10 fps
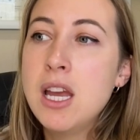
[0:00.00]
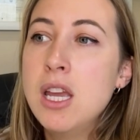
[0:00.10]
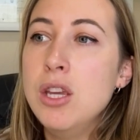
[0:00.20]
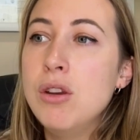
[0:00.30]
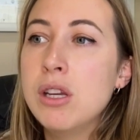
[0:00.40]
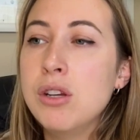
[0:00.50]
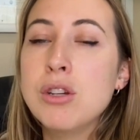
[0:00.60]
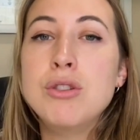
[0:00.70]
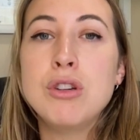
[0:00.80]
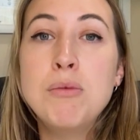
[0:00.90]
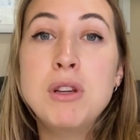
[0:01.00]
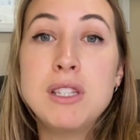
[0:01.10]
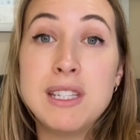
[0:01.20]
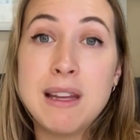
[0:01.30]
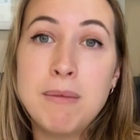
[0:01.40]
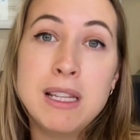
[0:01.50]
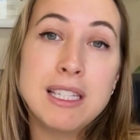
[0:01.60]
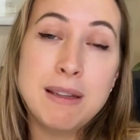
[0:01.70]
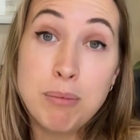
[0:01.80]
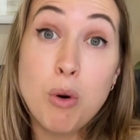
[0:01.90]
You can contribute to something
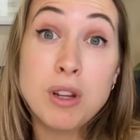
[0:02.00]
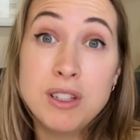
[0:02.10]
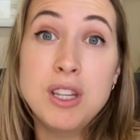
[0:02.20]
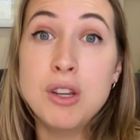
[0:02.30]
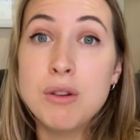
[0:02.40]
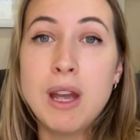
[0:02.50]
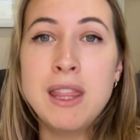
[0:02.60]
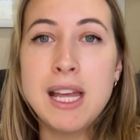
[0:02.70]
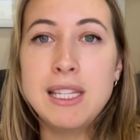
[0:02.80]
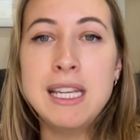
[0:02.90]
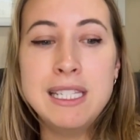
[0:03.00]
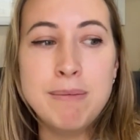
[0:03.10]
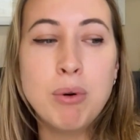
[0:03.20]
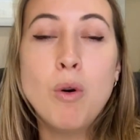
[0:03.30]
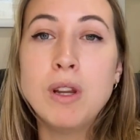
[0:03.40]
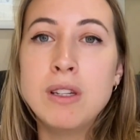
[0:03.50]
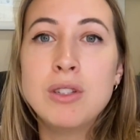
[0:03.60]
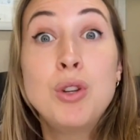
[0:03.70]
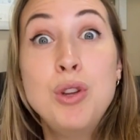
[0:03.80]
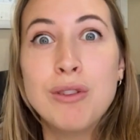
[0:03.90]
that's important to you and that is important
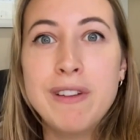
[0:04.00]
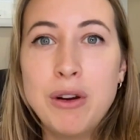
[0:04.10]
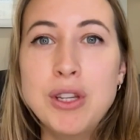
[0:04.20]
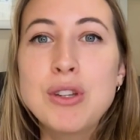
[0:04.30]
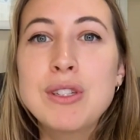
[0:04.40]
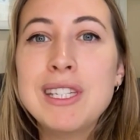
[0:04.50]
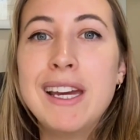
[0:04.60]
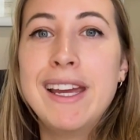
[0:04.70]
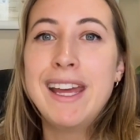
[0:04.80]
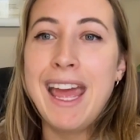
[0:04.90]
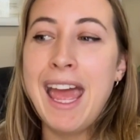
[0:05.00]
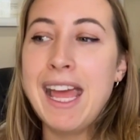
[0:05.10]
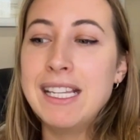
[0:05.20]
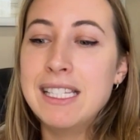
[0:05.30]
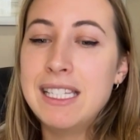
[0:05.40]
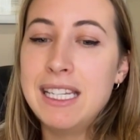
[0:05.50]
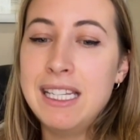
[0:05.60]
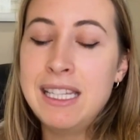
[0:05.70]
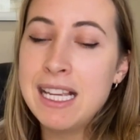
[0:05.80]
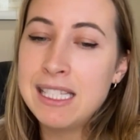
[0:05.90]
to your values. And
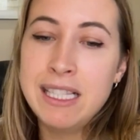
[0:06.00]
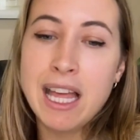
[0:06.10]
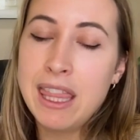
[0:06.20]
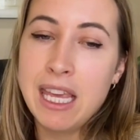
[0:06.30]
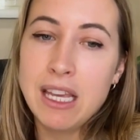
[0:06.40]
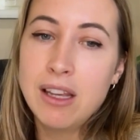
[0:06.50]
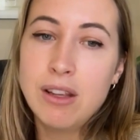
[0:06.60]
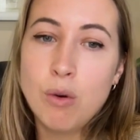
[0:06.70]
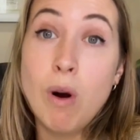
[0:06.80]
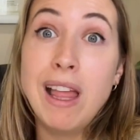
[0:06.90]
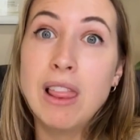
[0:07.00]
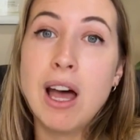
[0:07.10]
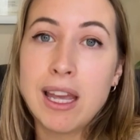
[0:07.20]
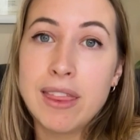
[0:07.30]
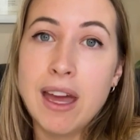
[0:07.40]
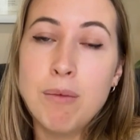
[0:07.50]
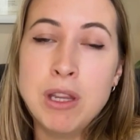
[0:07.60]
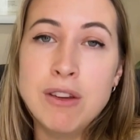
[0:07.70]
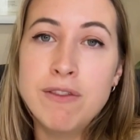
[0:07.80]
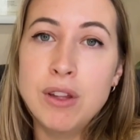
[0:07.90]
there's nothing quite like that when
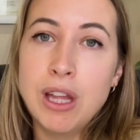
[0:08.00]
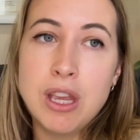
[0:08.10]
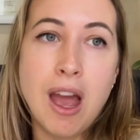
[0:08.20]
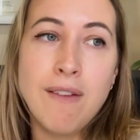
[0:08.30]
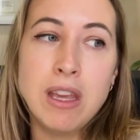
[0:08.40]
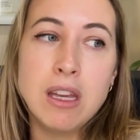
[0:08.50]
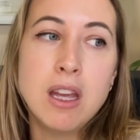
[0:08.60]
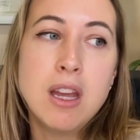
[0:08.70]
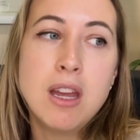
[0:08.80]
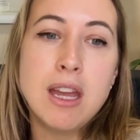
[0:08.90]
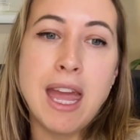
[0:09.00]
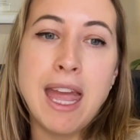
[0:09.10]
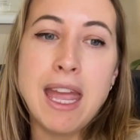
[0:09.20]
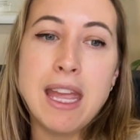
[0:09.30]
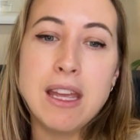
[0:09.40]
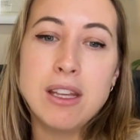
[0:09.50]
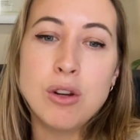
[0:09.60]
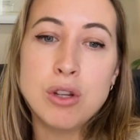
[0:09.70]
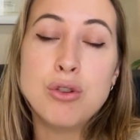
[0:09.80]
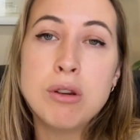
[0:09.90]
you feel like you're
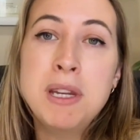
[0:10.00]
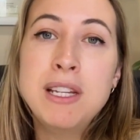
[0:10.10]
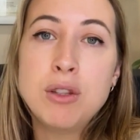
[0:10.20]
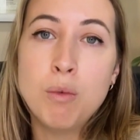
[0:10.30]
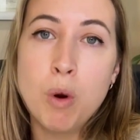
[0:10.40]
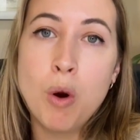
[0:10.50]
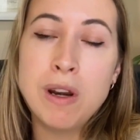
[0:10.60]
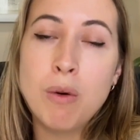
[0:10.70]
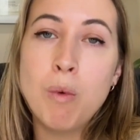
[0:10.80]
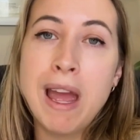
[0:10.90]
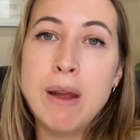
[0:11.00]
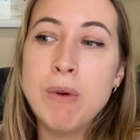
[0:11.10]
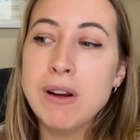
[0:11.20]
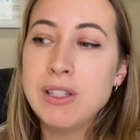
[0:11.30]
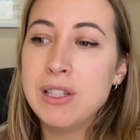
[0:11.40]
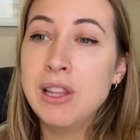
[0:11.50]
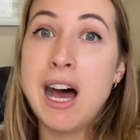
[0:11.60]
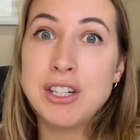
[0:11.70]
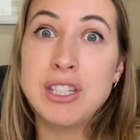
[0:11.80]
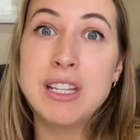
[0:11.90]
contributing to the world in a way where it's
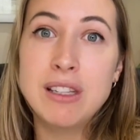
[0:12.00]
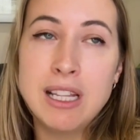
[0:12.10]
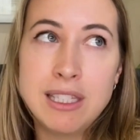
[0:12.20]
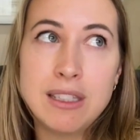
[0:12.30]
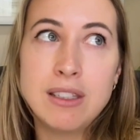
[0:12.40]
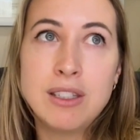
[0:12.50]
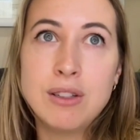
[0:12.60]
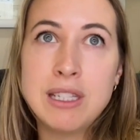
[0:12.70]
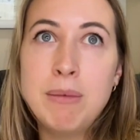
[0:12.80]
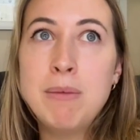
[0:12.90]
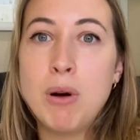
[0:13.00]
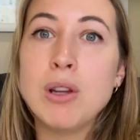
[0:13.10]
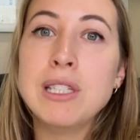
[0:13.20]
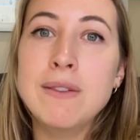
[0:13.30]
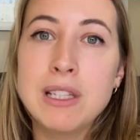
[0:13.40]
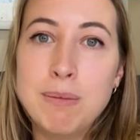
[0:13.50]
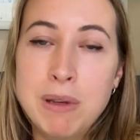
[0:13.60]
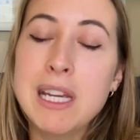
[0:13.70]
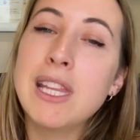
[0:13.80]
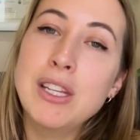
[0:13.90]
it's to something positive that's
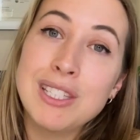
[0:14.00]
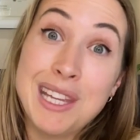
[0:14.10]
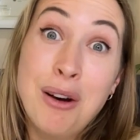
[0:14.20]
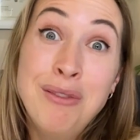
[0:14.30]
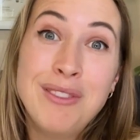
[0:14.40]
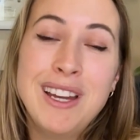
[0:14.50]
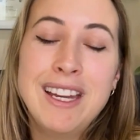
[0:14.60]
bigger than yourself.